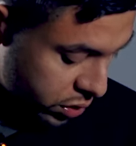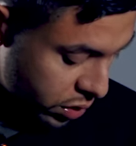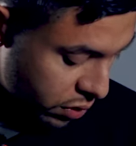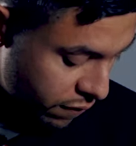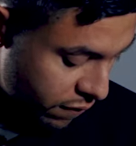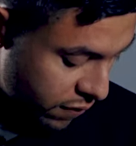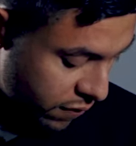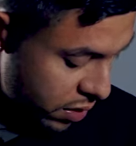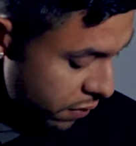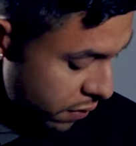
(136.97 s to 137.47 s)
a
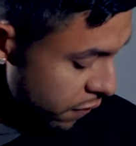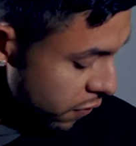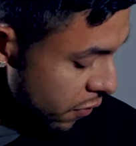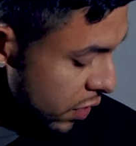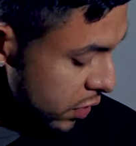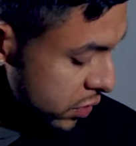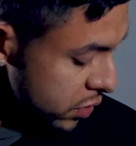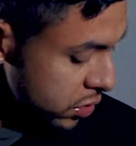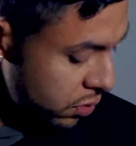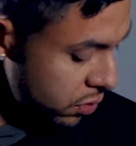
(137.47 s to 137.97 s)
very
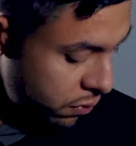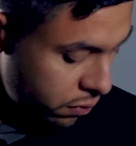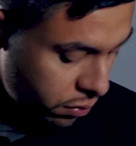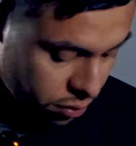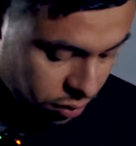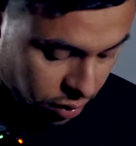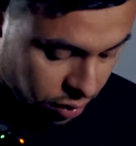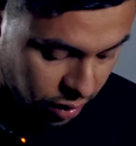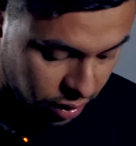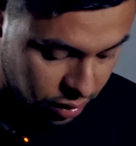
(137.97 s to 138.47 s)

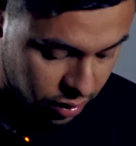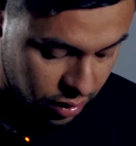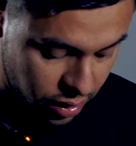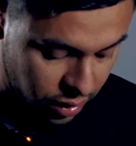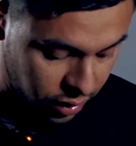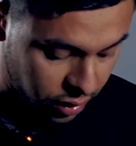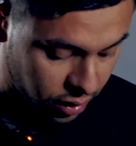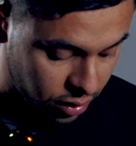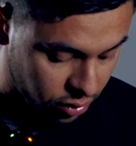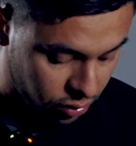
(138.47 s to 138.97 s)
flexible thing that I
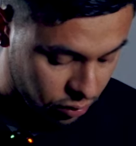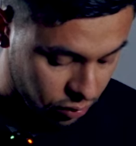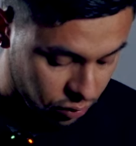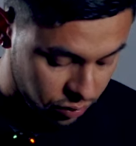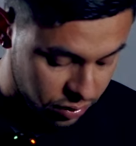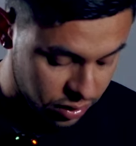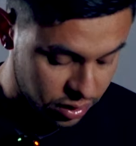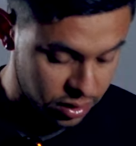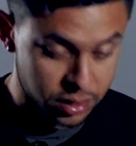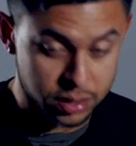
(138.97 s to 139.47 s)
can do
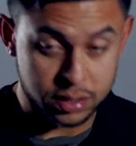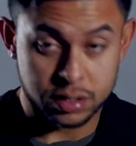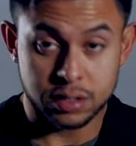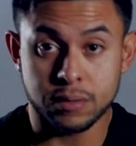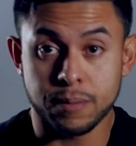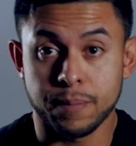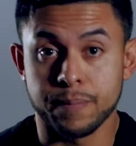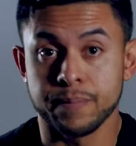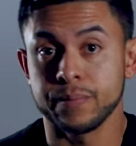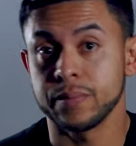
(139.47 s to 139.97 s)
with this,
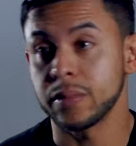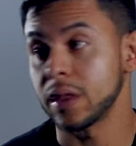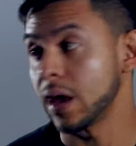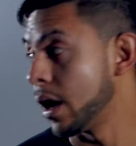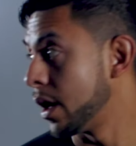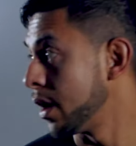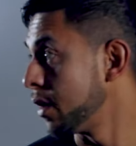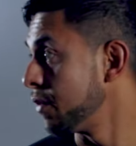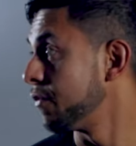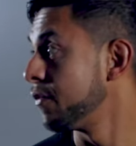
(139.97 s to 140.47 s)

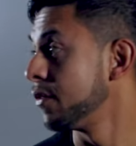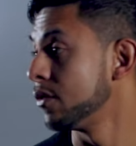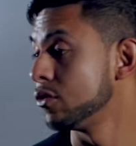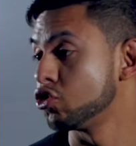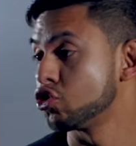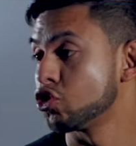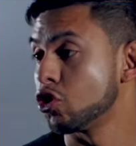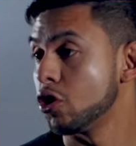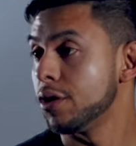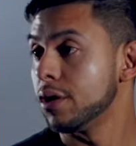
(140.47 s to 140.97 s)
and it
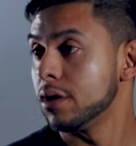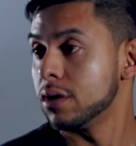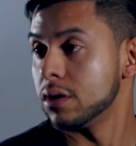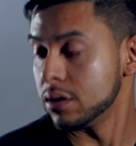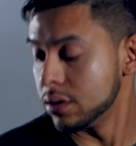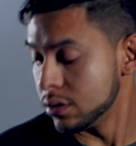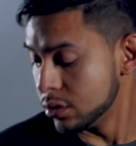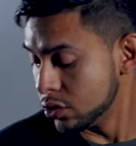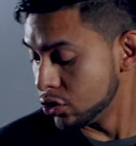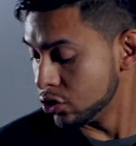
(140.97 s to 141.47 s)
feels
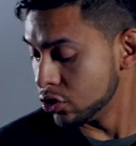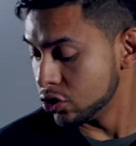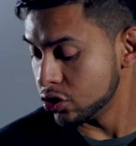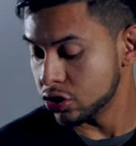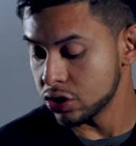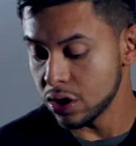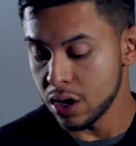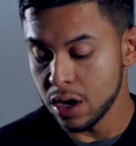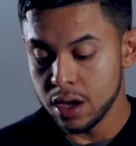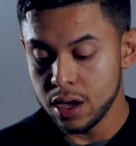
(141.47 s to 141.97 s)
good.
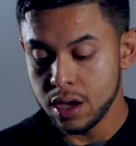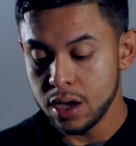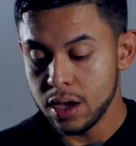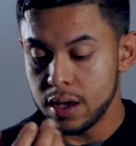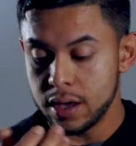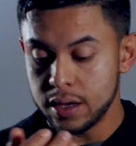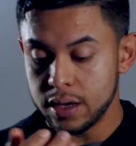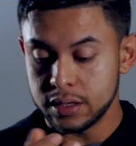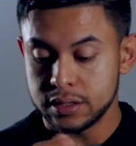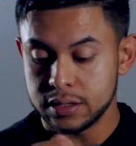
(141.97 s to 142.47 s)

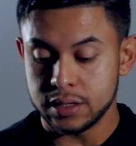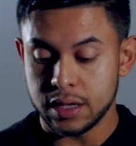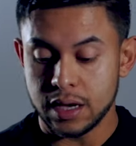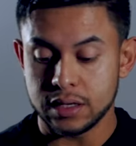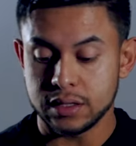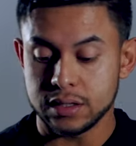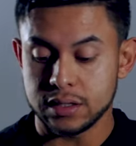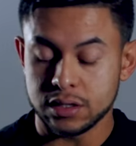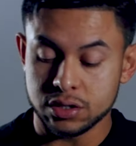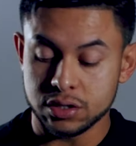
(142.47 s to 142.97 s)
It's
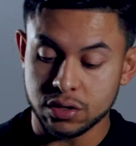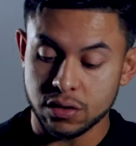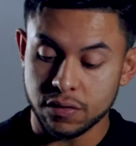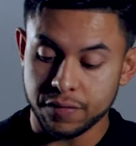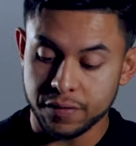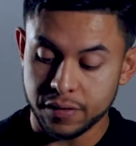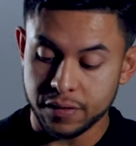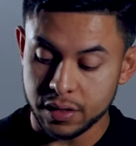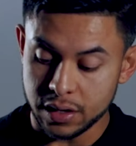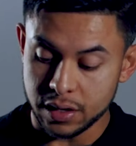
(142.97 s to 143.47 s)
nice and
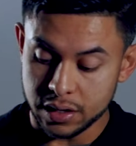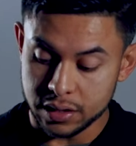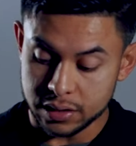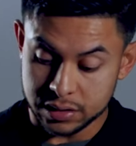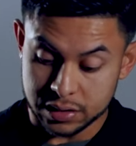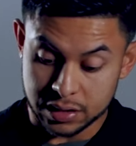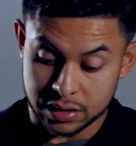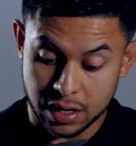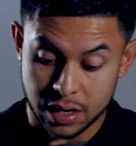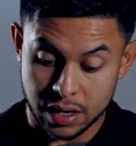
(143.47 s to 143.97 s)
soft in the
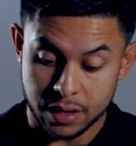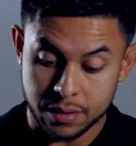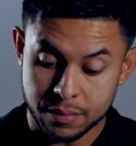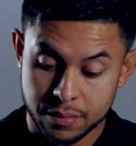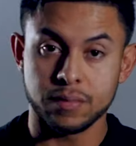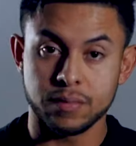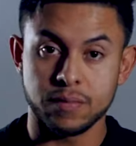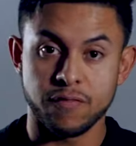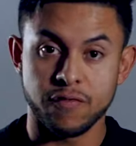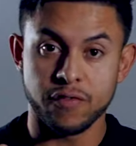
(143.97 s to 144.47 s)
inside,
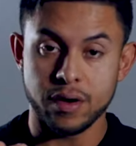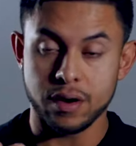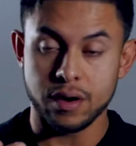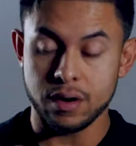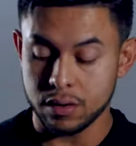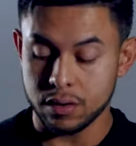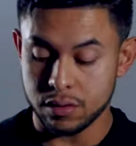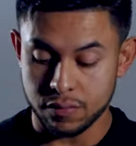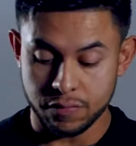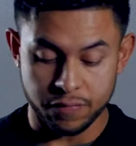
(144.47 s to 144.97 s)

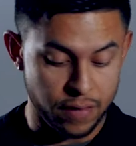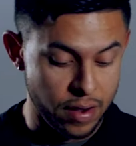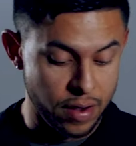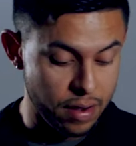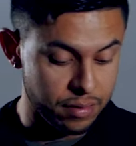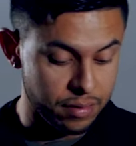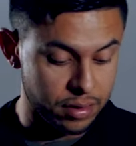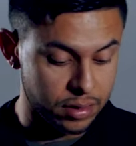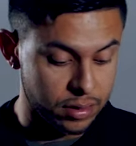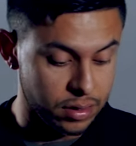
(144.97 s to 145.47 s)
very good
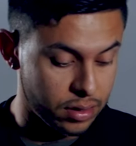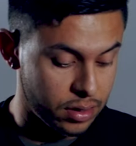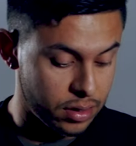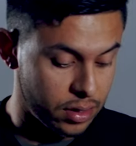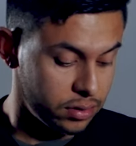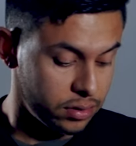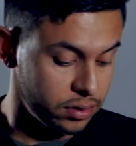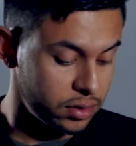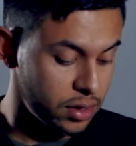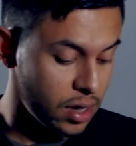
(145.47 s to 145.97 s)
fabric in the
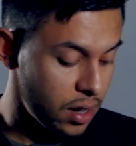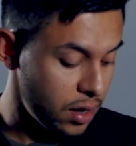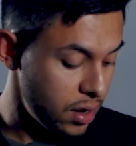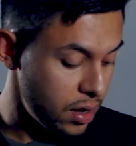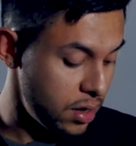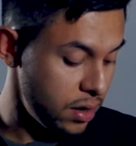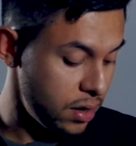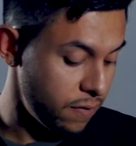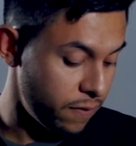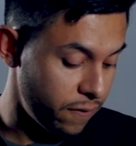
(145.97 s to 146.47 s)
inside,
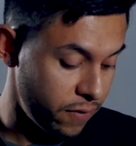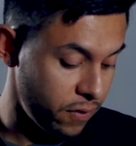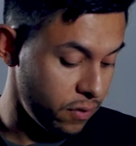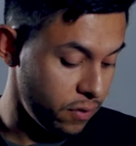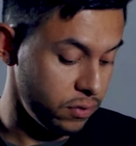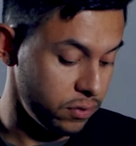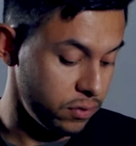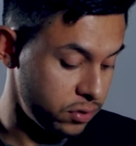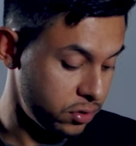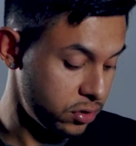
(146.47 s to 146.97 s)
and it
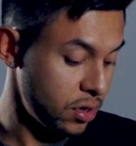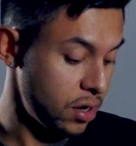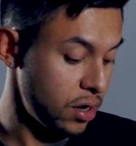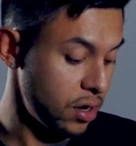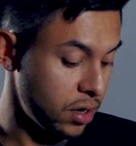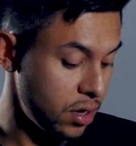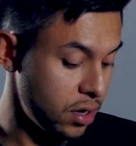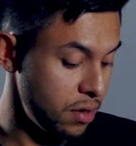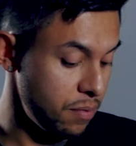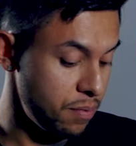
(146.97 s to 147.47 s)
feels gonna
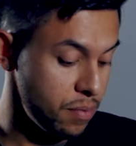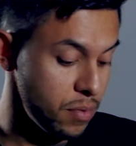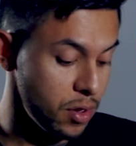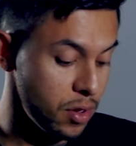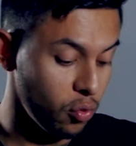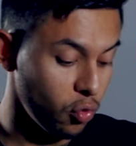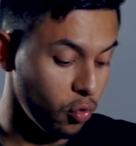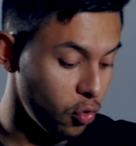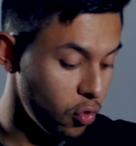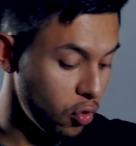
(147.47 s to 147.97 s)
keep me
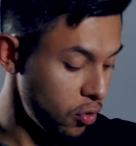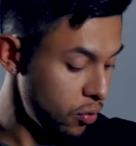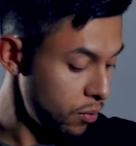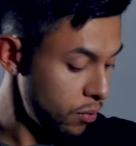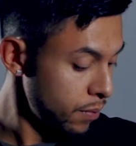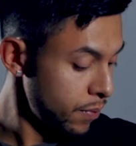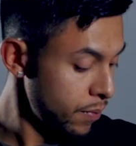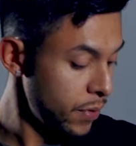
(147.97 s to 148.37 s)
warm.